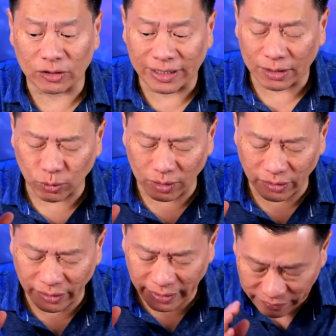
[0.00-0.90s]
Now, that
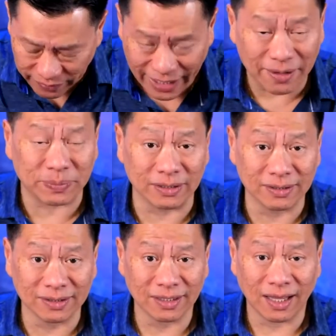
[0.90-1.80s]
will never
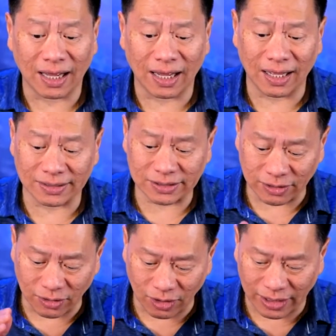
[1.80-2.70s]
happen
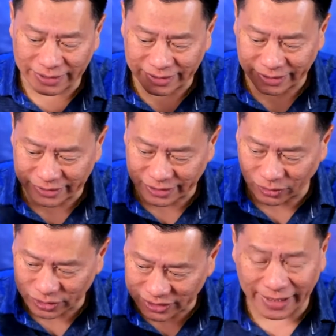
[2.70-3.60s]
as long as
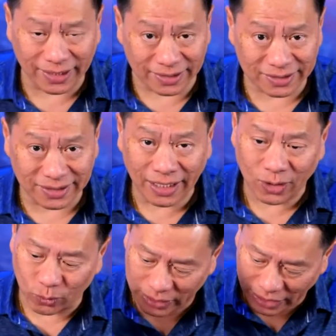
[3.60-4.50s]
there's no silence.
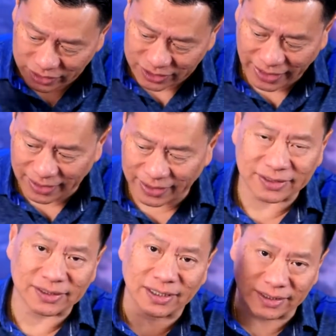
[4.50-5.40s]
Without
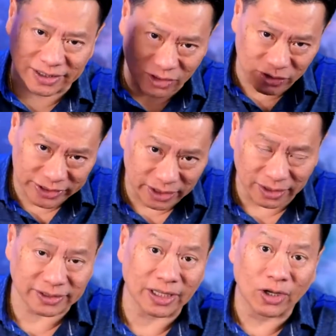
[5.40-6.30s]
silence, there's no
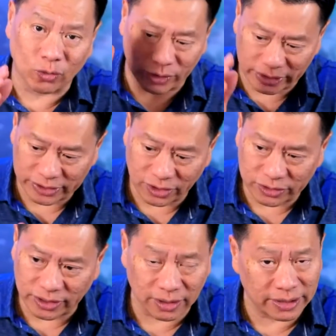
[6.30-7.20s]
stillness. When
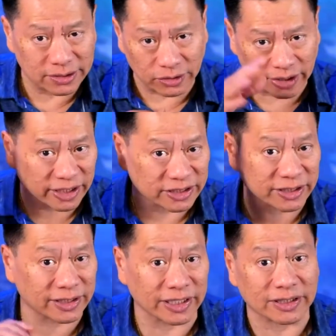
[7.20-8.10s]
there's no stillness, you
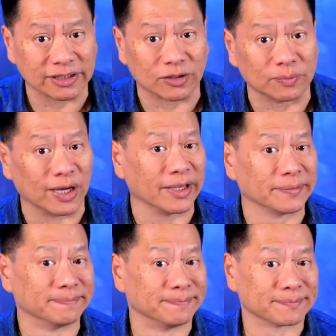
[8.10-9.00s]
kiss this
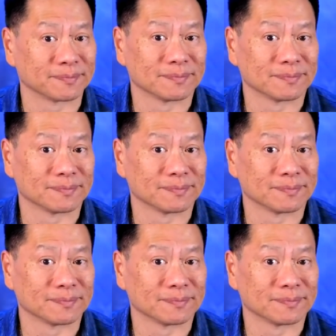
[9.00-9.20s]
goodbye.